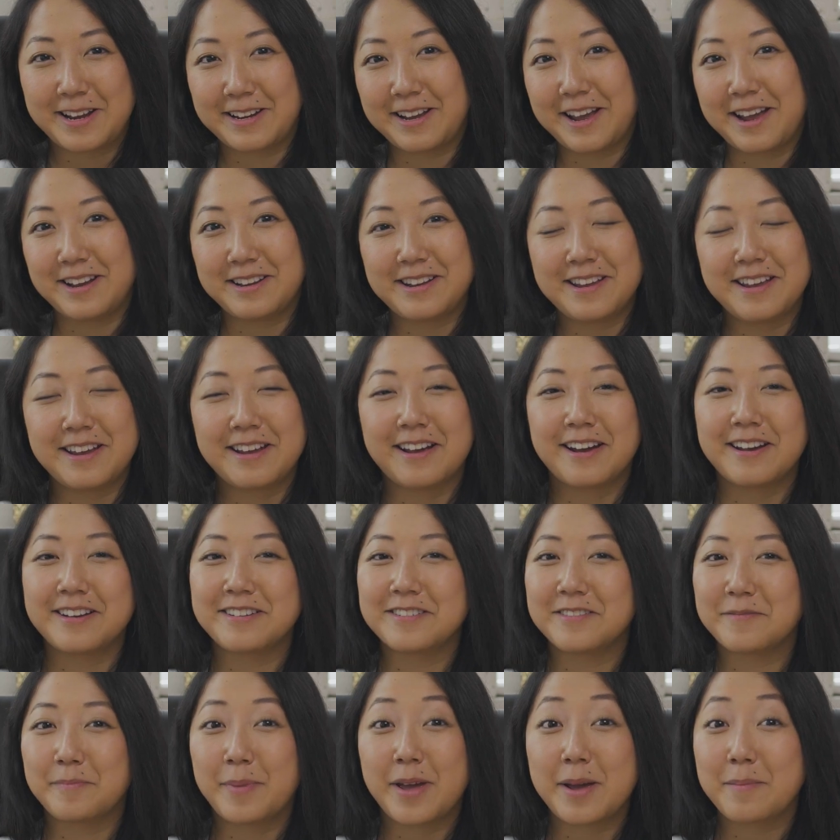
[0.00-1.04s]
and any
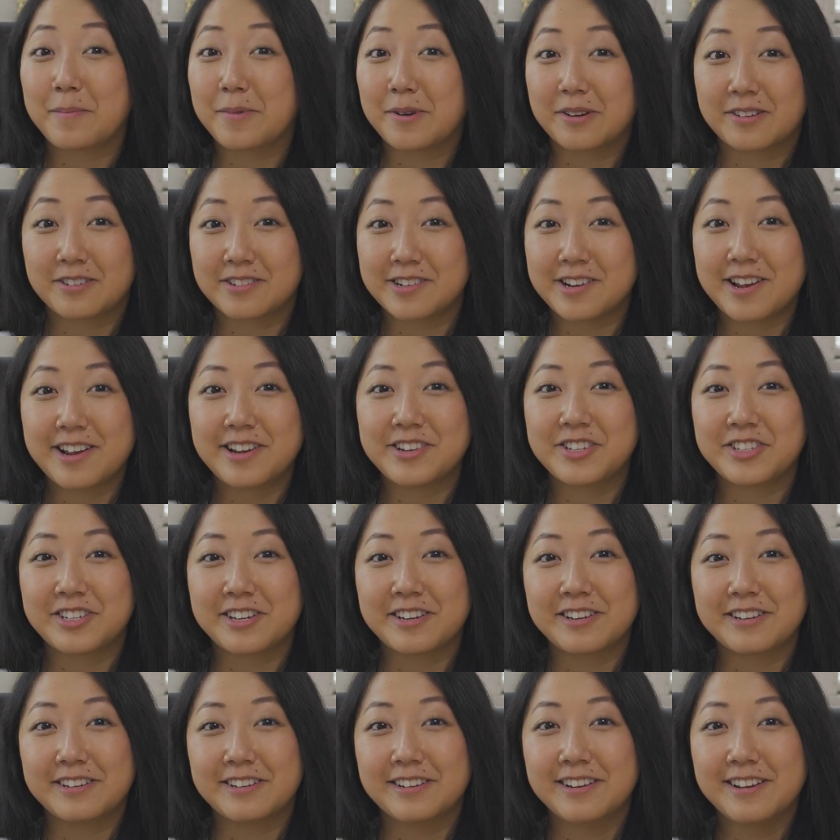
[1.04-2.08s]
kind of paper
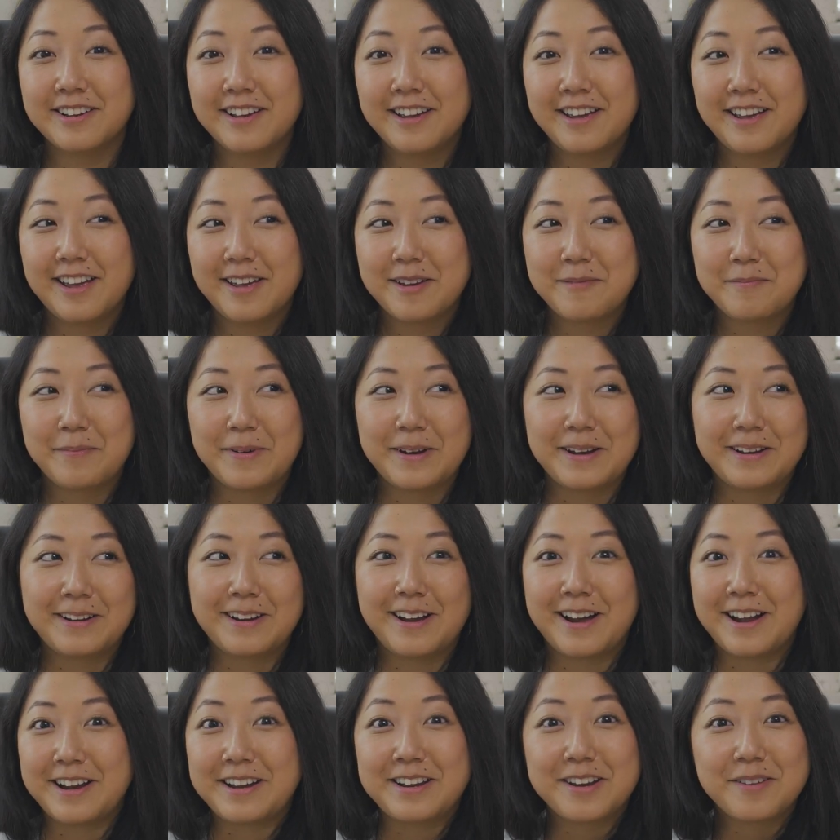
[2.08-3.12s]
creation,
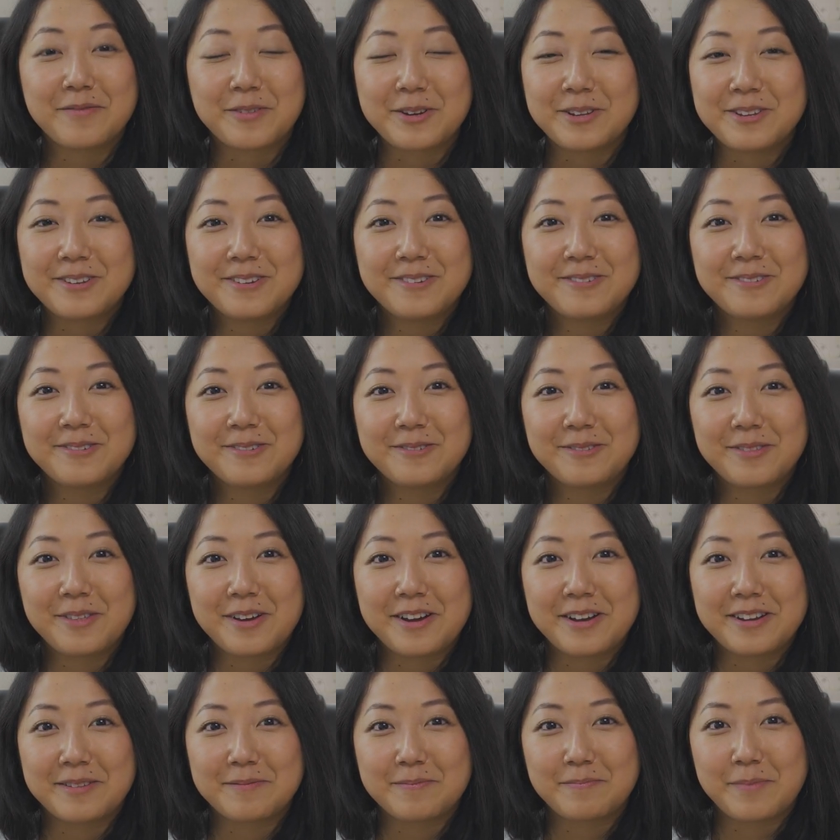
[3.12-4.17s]
but I never knew
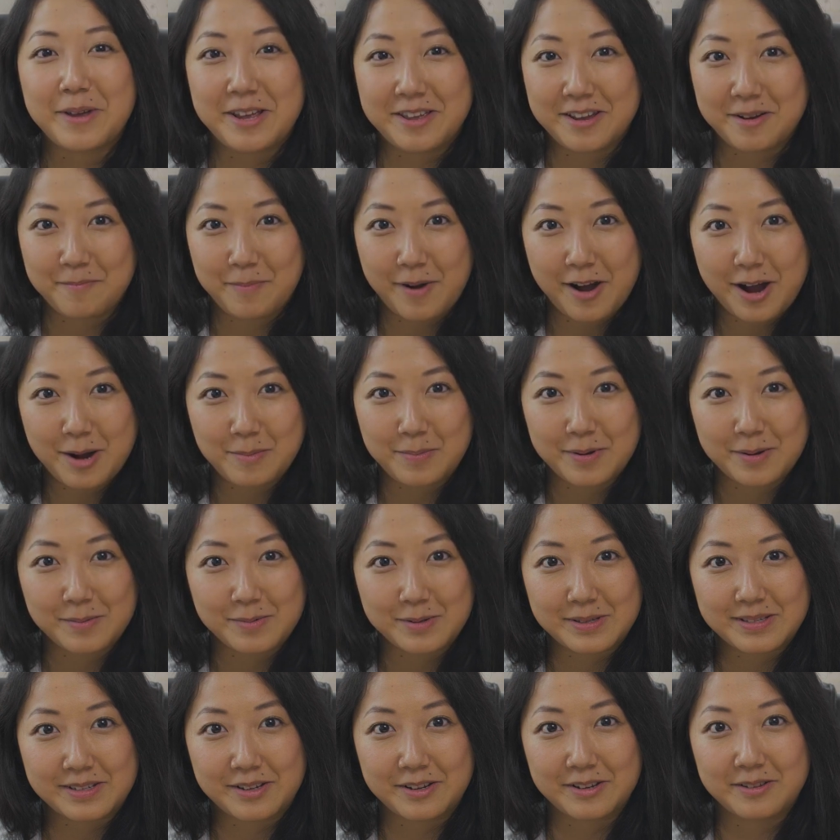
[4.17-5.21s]
that making
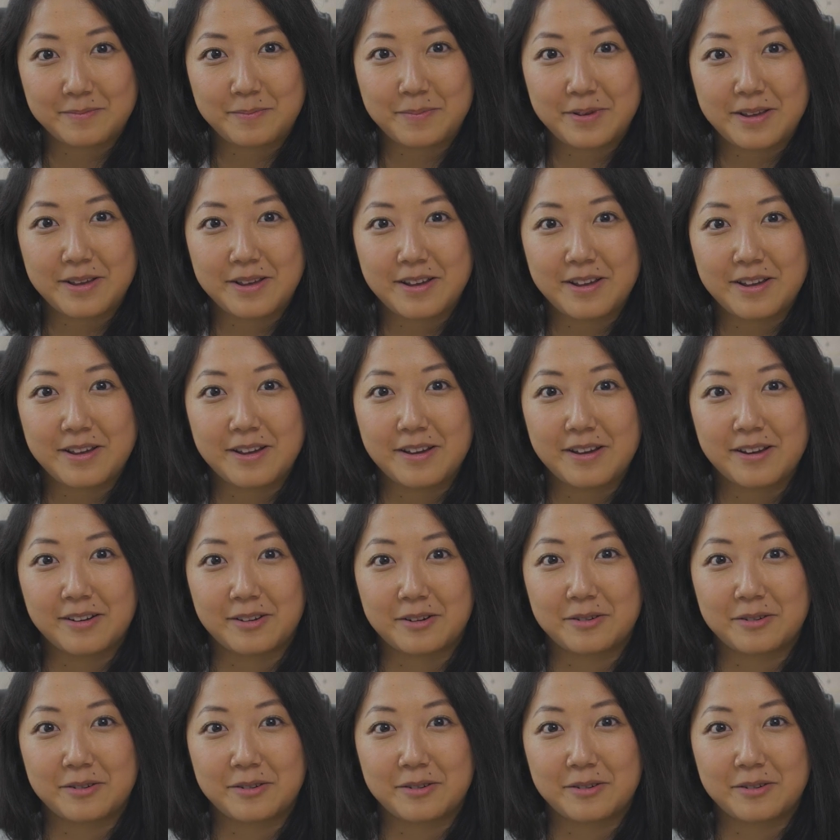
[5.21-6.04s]
pop-ups could be a